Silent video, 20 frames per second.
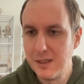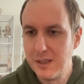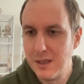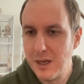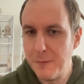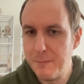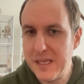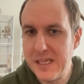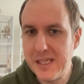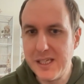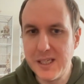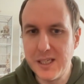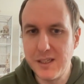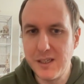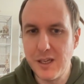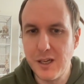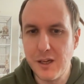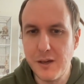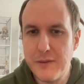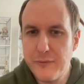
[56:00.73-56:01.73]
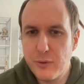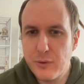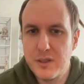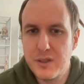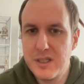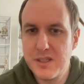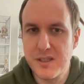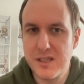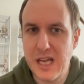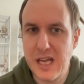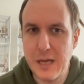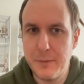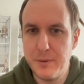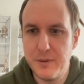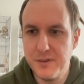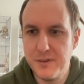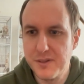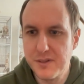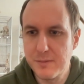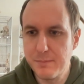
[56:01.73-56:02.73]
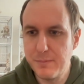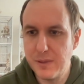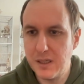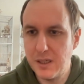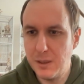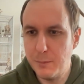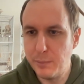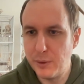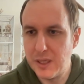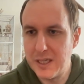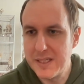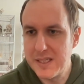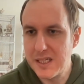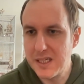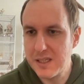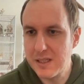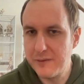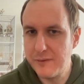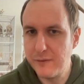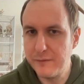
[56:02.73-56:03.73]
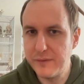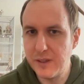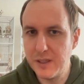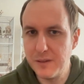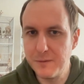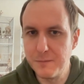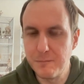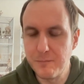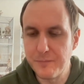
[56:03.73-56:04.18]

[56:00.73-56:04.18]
A beaking, you know, everyone, it just happens. But biting is never fun.